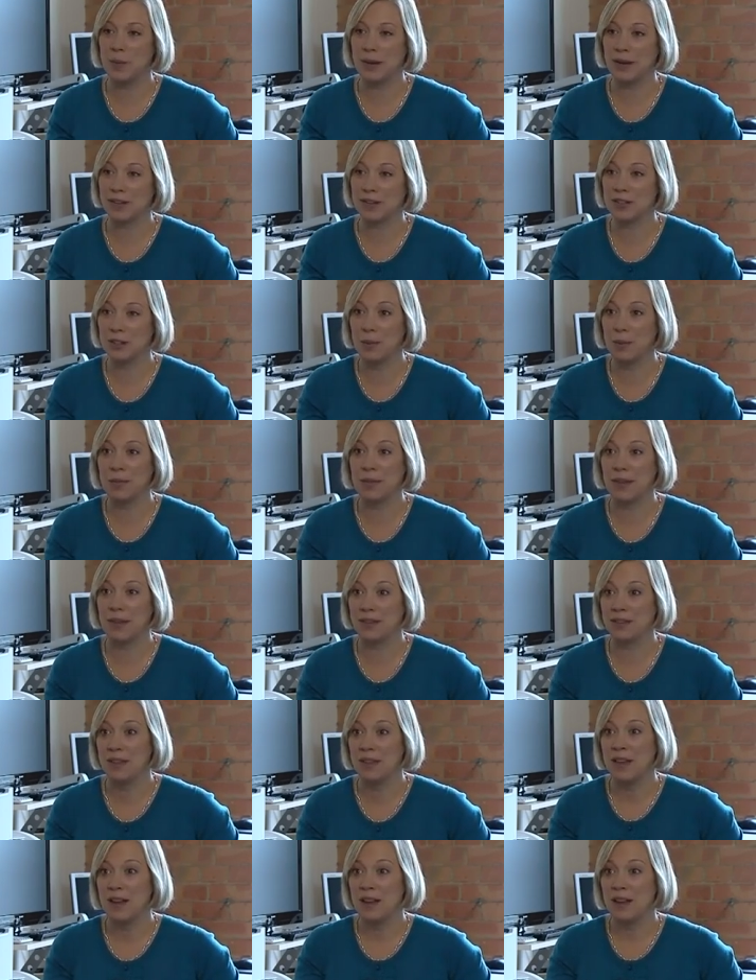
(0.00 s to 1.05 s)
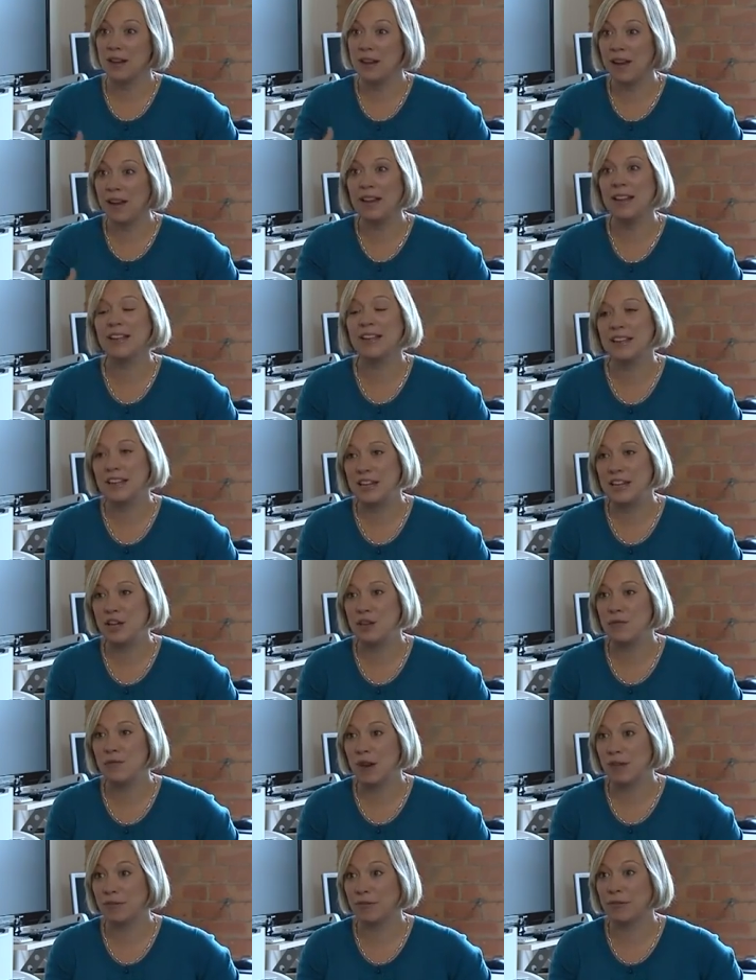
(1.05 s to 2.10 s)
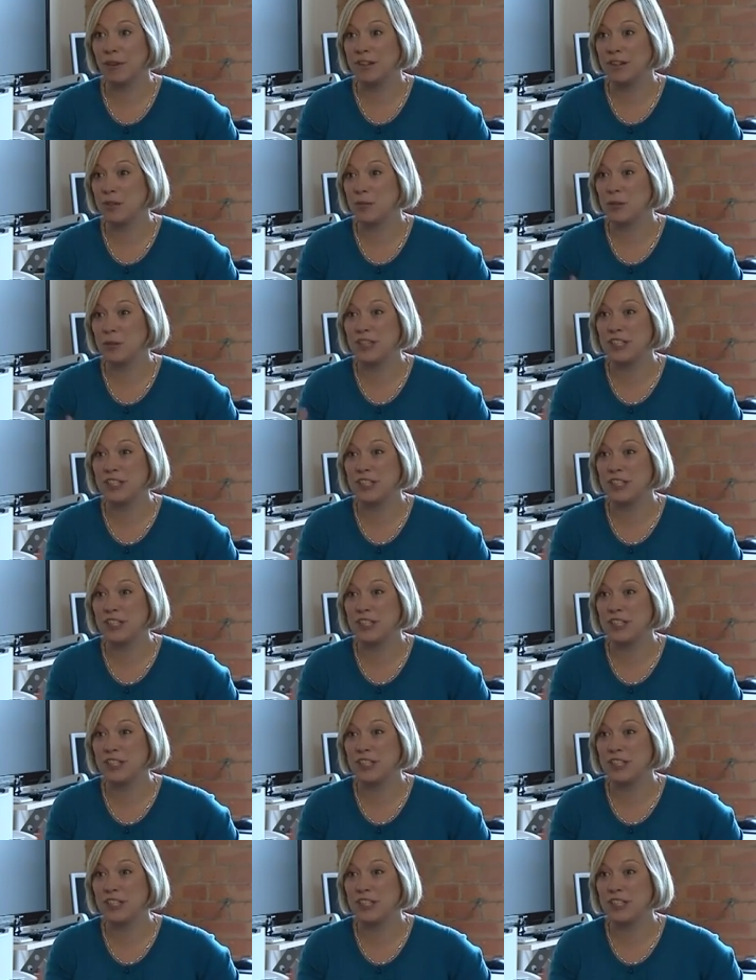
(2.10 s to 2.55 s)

about something like an EU referendum,